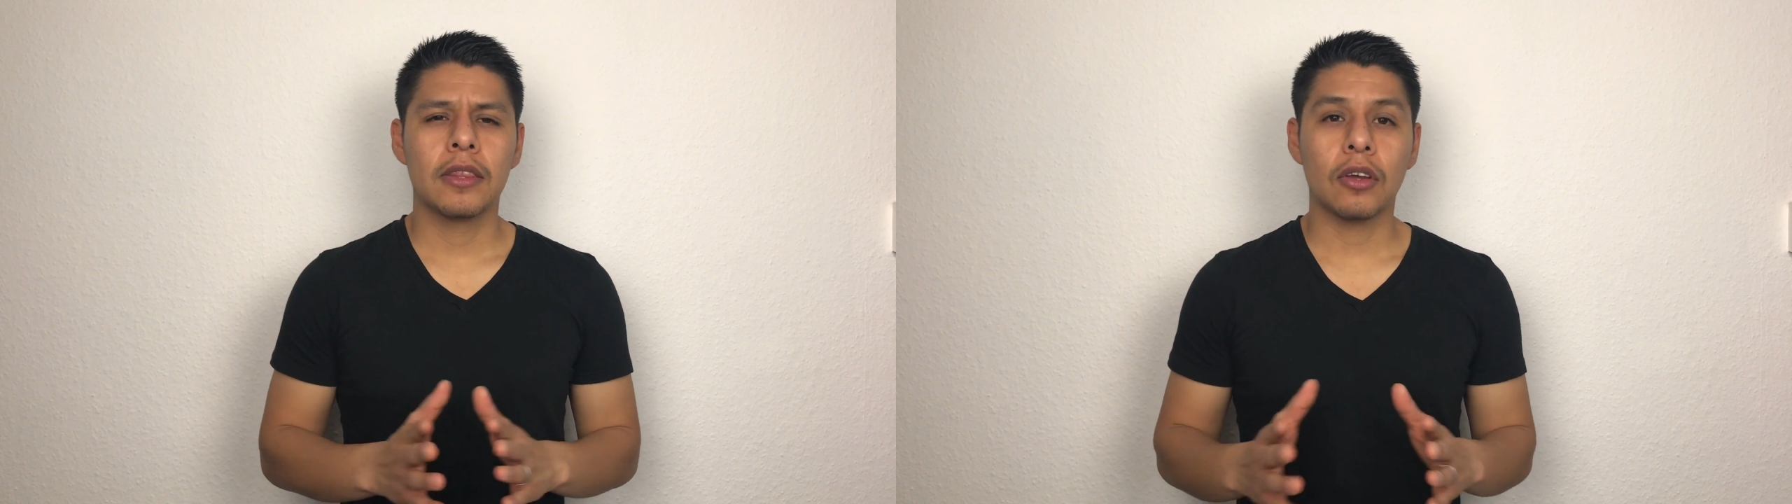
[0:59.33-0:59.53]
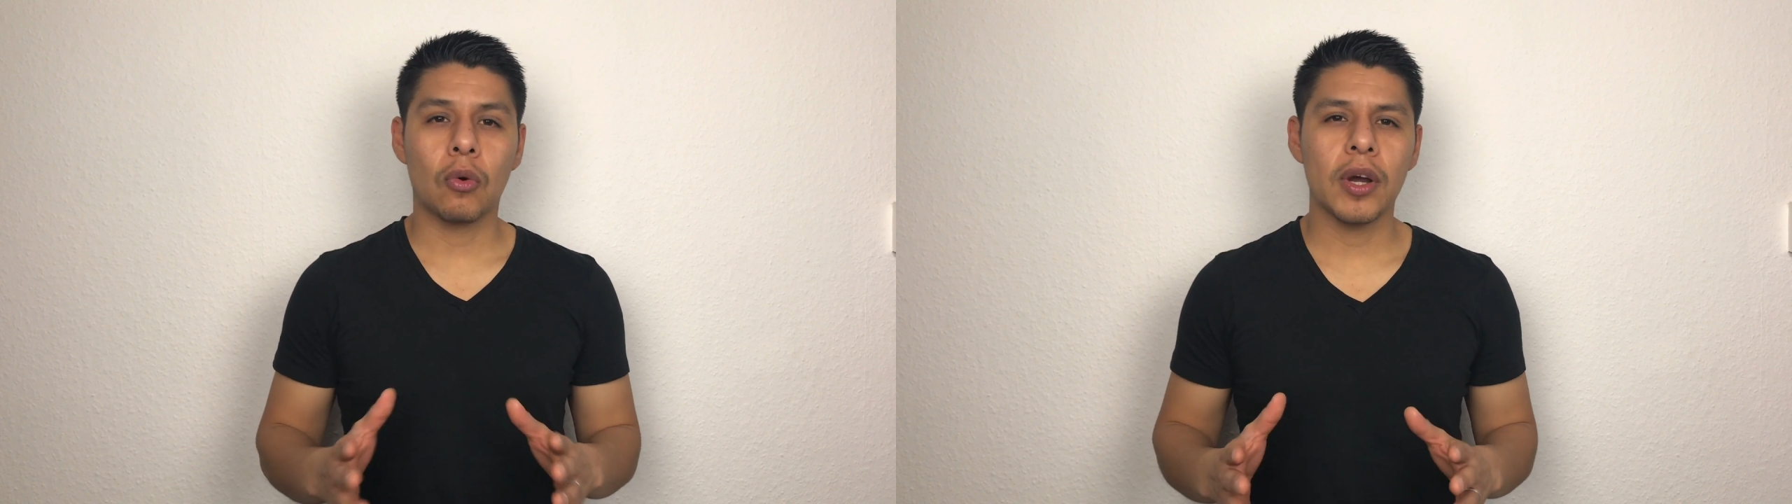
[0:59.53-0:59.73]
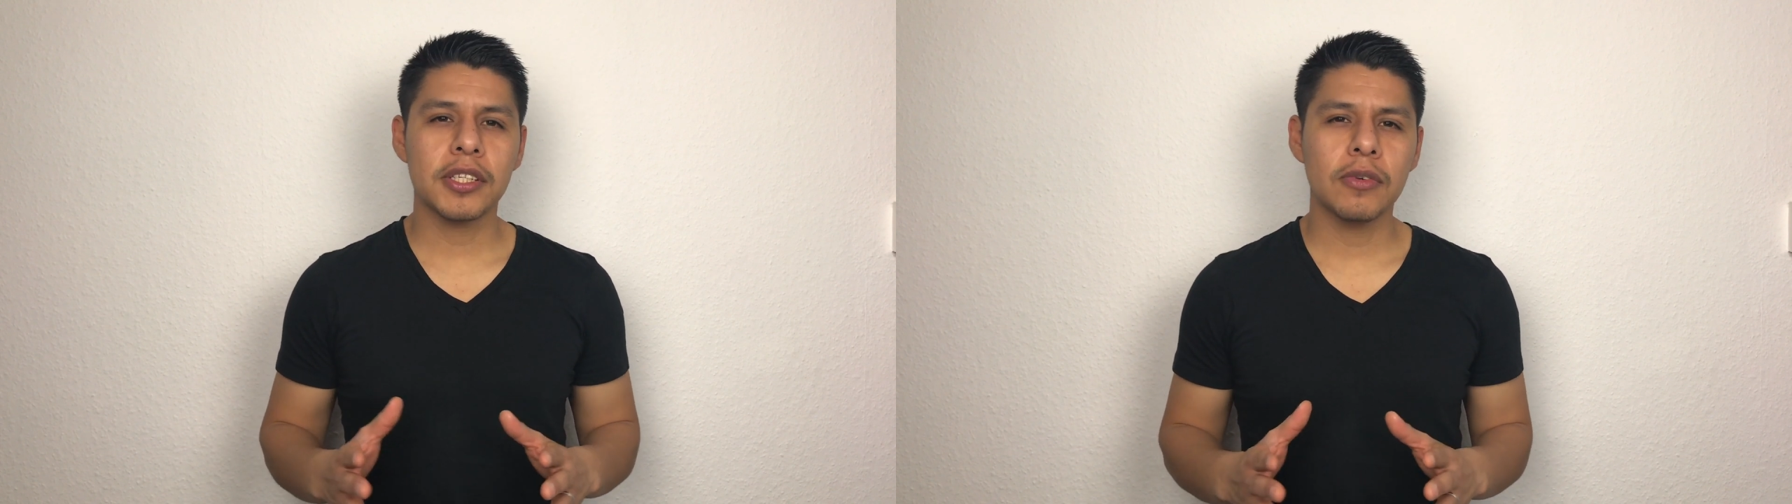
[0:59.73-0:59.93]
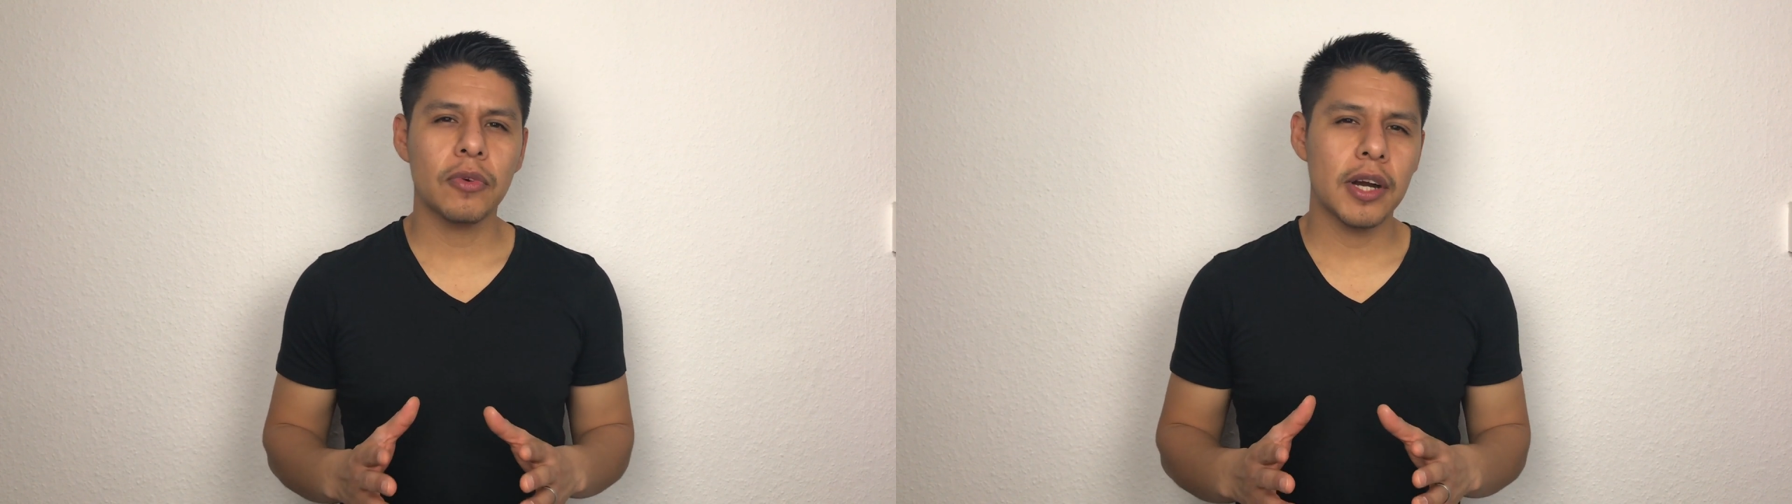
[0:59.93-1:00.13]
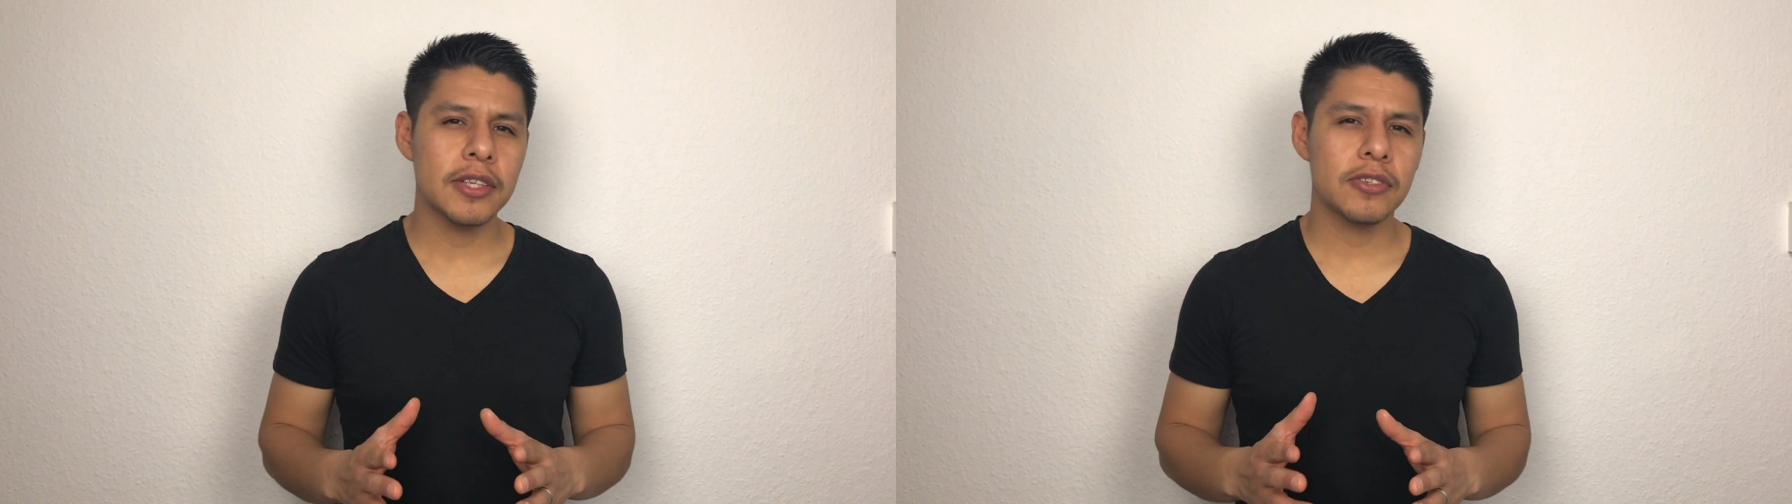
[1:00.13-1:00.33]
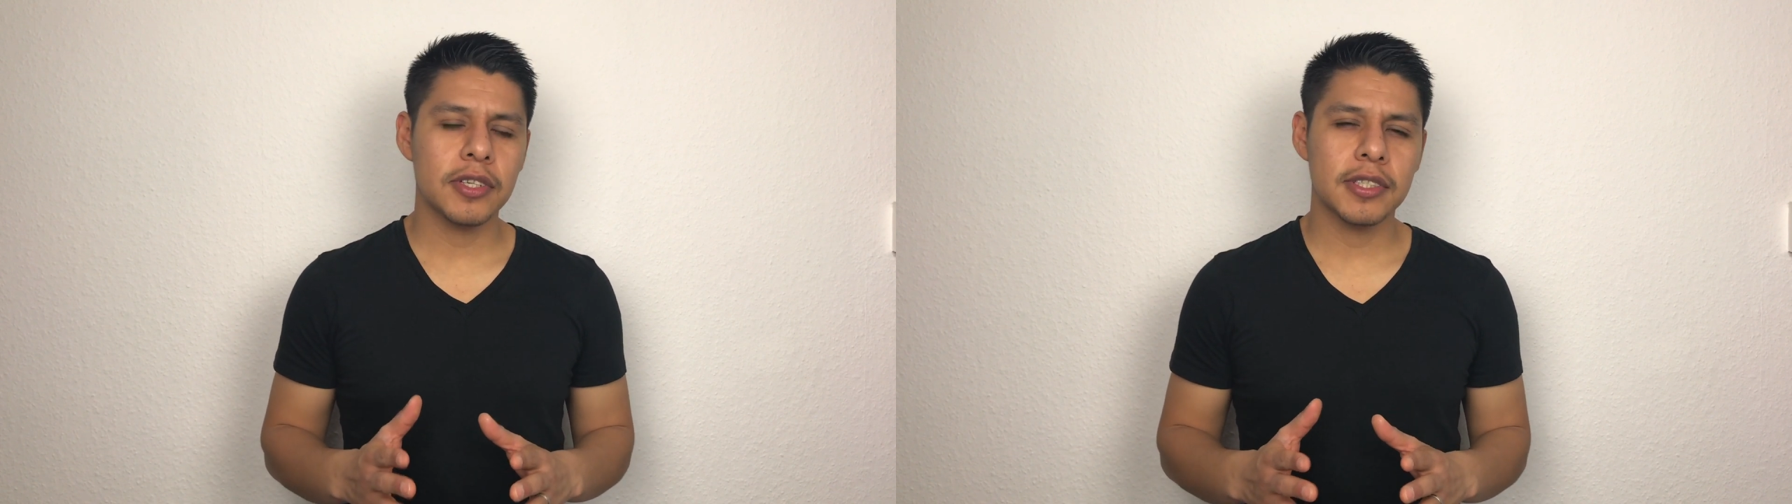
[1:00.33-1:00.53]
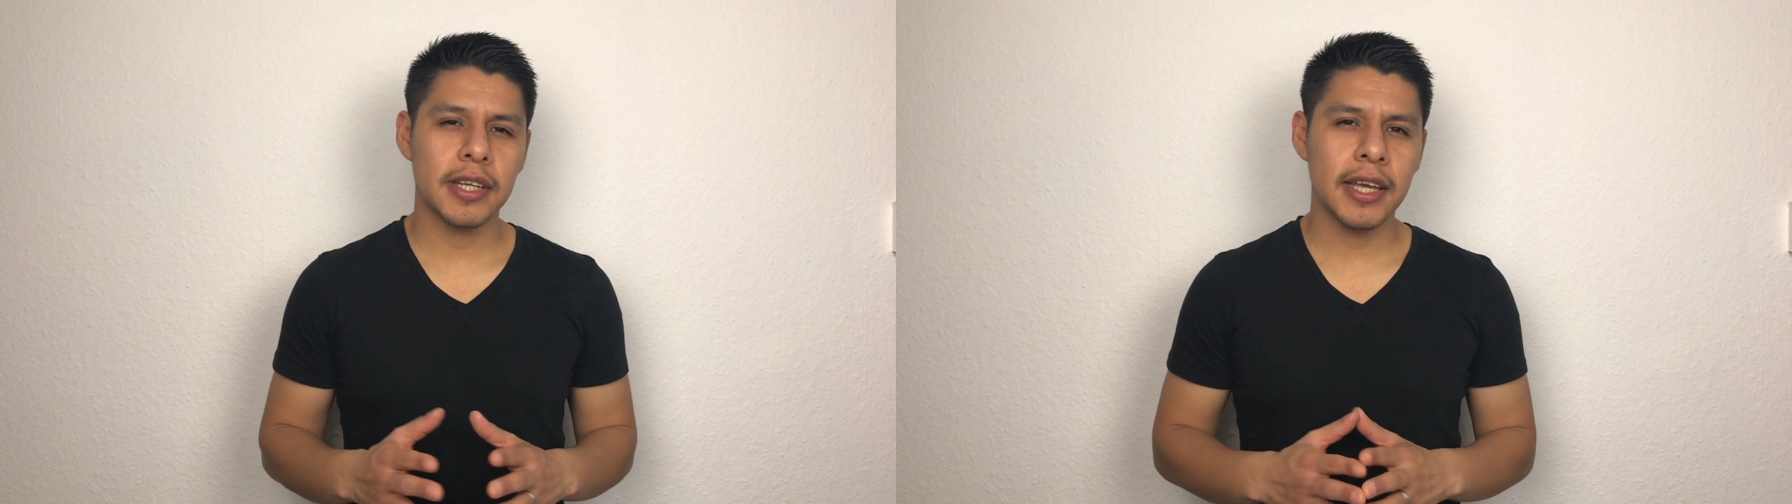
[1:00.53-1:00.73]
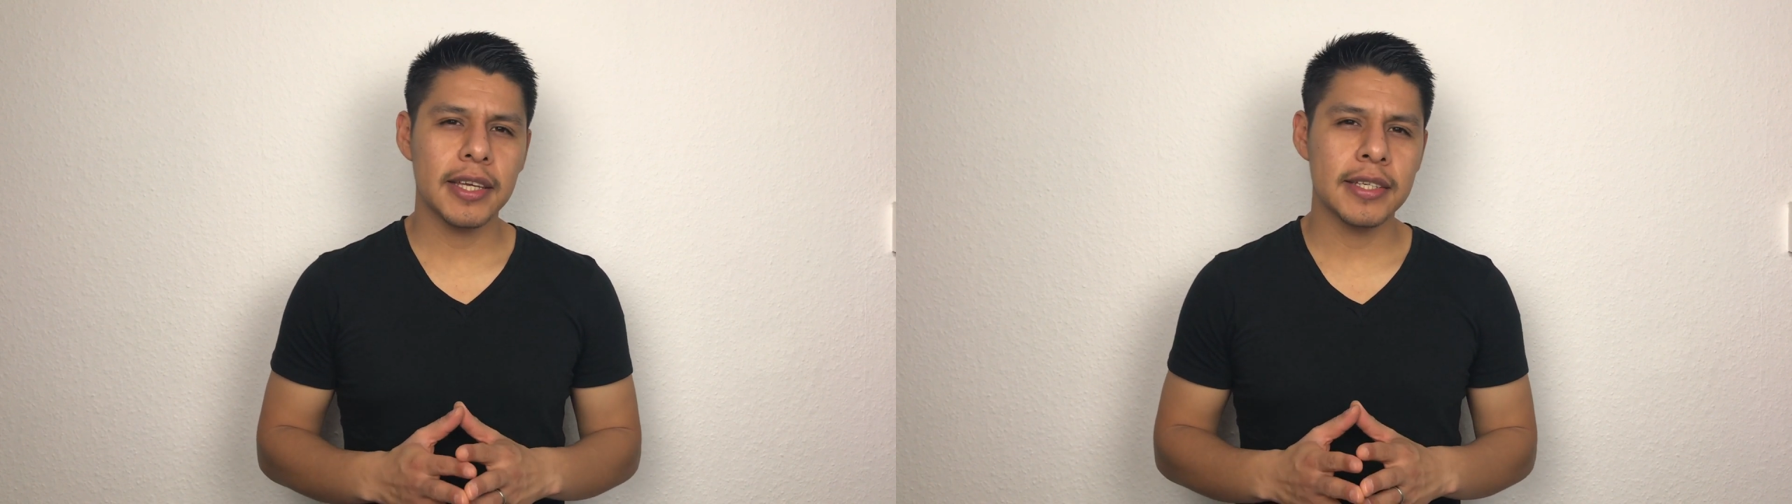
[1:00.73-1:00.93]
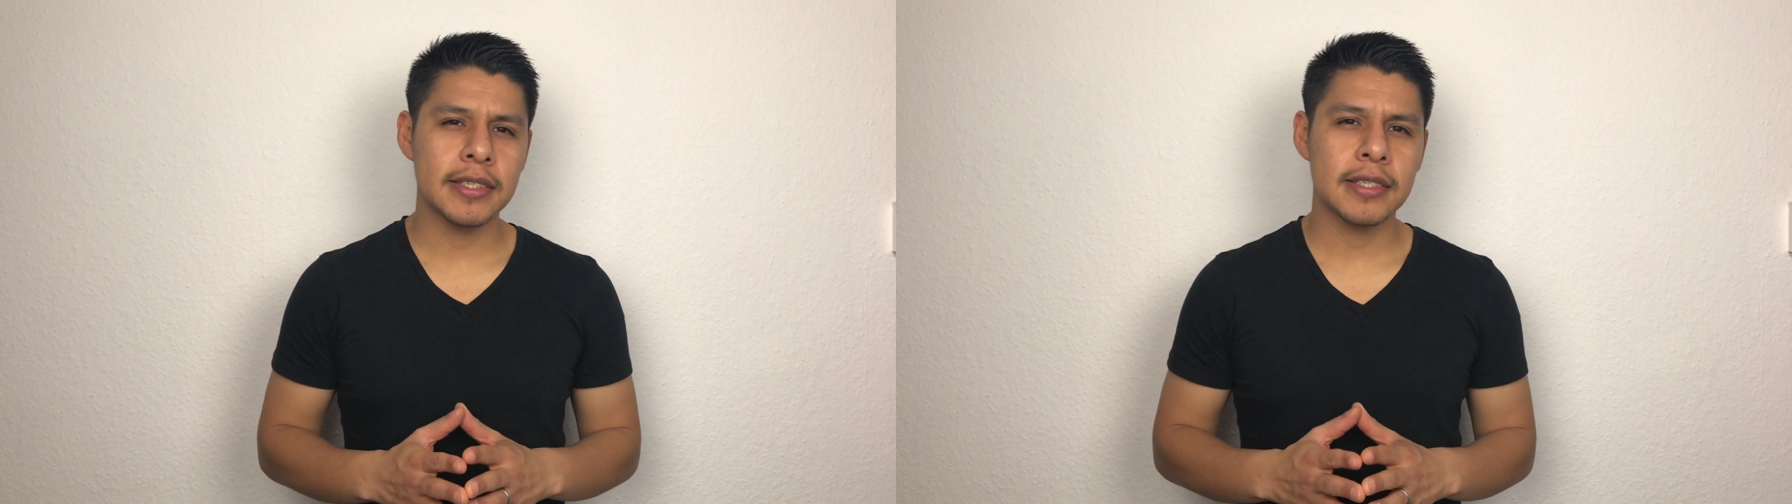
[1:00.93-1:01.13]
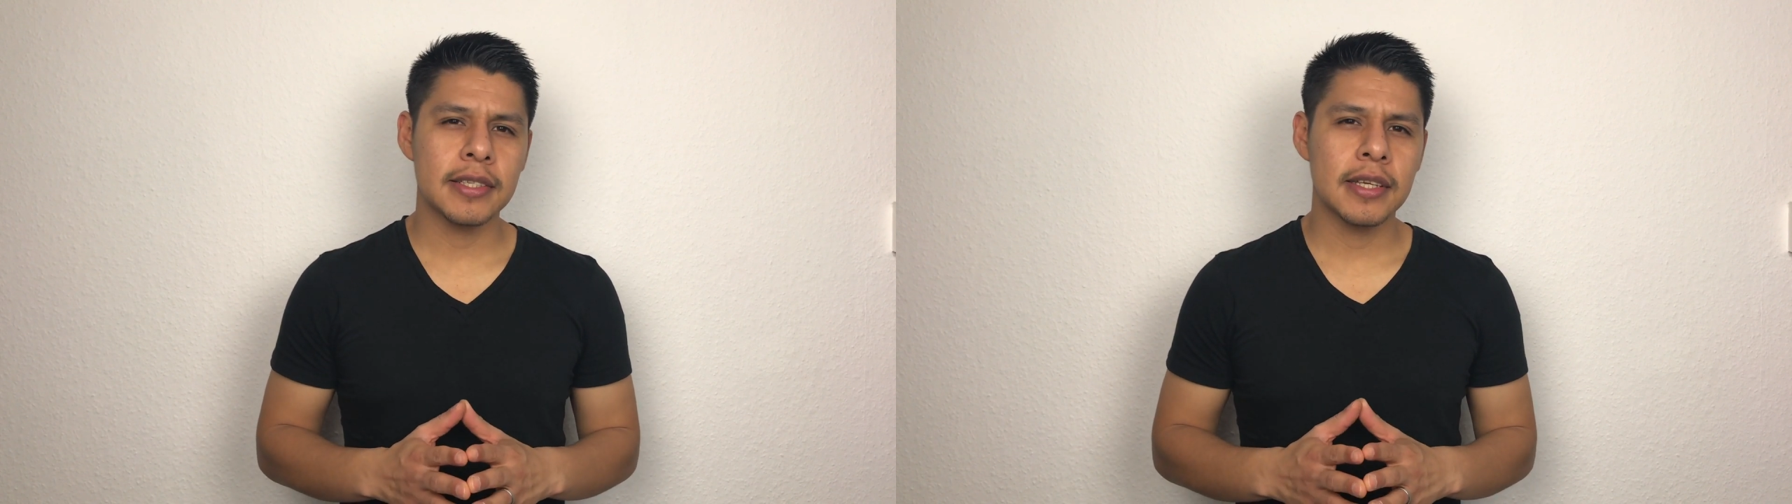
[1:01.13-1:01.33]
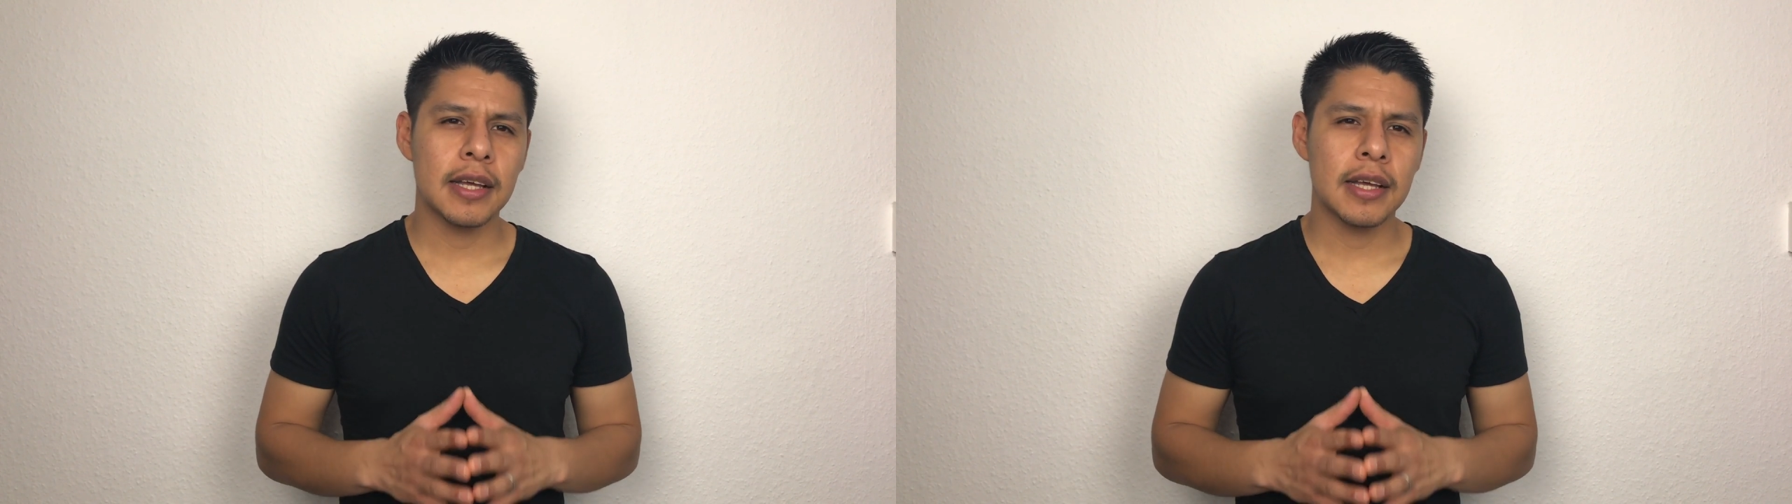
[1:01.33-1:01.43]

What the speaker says: The question we're answering today is,